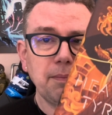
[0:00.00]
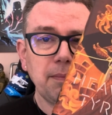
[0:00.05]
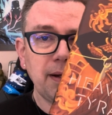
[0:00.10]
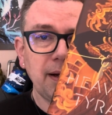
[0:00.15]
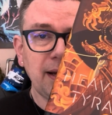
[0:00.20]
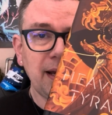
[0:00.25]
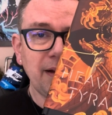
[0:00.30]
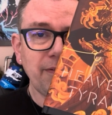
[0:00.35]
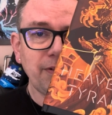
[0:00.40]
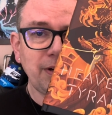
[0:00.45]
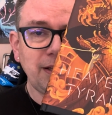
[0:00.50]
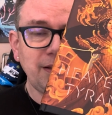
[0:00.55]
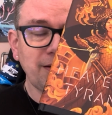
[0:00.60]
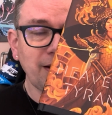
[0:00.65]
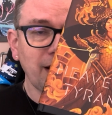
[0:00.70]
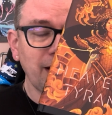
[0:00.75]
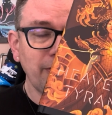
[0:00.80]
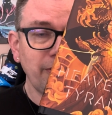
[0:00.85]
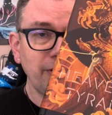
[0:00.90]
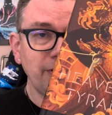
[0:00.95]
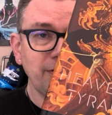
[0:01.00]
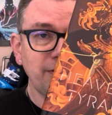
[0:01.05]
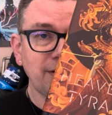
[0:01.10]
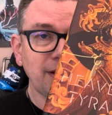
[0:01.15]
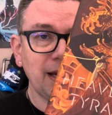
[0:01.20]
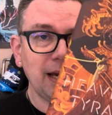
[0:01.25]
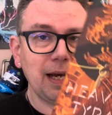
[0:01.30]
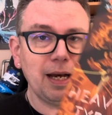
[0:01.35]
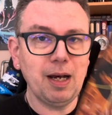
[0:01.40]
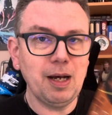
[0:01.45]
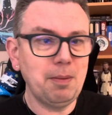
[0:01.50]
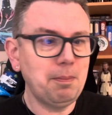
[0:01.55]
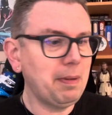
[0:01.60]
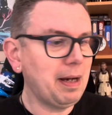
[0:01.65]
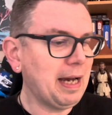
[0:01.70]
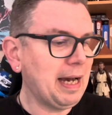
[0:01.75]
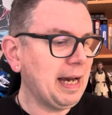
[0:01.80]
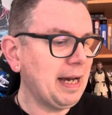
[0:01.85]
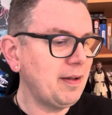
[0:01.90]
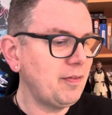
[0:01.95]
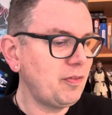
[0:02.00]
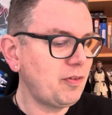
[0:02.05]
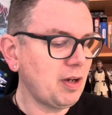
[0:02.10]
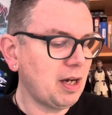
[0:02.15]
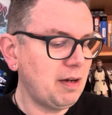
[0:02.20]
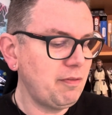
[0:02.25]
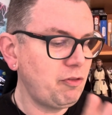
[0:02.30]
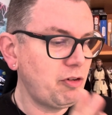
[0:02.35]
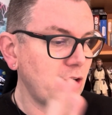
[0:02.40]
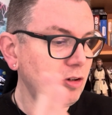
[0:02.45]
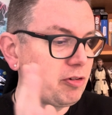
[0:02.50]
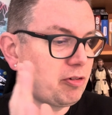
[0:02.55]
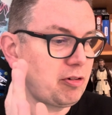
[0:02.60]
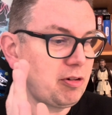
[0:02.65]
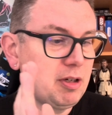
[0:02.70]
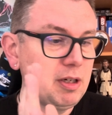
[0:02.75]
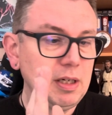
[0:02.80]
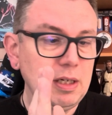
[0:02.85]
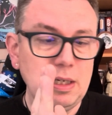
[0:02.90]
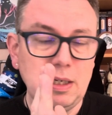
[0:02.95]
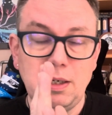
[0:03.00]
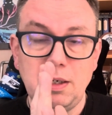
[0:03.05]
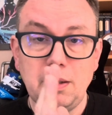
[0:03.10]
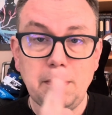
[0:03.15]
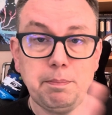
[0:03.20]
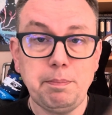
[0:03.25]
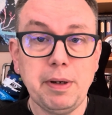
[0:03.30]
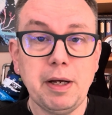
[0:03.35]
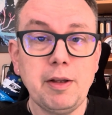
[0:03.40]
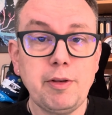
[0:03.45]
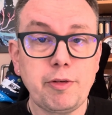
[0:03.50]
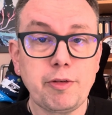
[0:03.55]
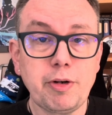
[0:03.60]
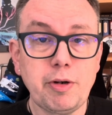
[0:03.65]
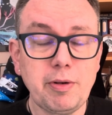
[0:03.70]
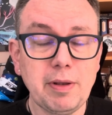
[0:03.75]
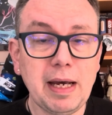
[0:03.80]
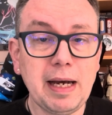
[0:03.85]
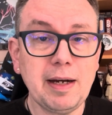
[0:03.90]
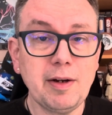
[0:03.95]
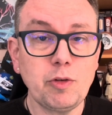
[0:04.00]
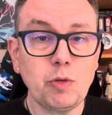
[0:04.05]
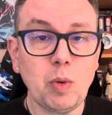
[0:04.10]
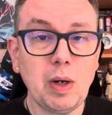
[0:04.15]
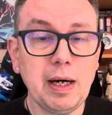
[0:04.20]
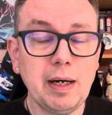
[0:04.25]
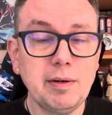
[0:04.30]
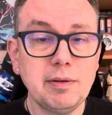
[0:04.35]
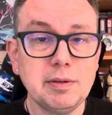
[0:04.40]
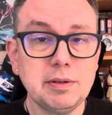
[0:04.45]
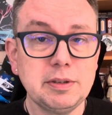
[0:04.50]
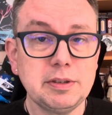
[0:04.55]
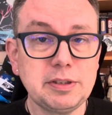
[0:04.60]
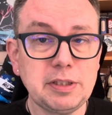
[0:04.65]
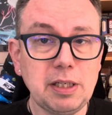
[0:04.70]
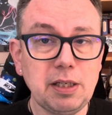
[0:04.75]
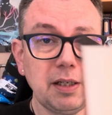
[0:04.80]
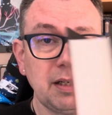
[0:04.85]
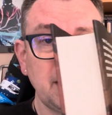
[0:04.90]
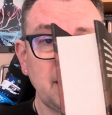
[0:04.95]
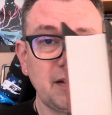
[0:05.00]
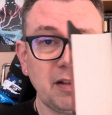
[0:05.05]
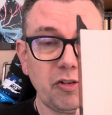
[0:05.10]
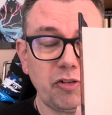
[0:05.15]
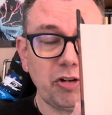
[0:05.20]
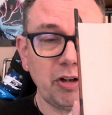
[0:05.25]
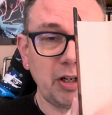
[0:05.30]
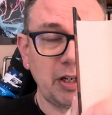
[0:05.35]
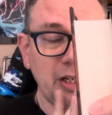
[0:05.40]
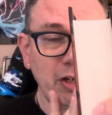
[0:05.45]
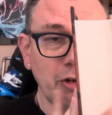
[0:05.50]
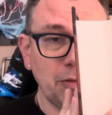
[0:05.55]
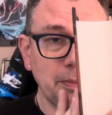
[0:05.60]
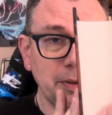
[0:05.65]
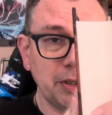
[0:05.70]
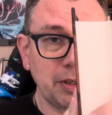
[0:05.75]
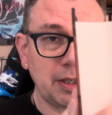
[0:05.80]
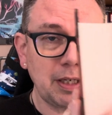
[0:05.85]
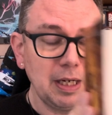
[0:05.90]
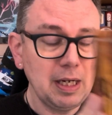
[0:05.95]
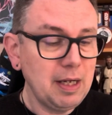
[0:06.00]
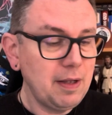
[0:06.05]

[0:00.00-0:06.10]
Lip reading: Heavenly Tyrant, and I've just burned through that as well. It's a chunky old book.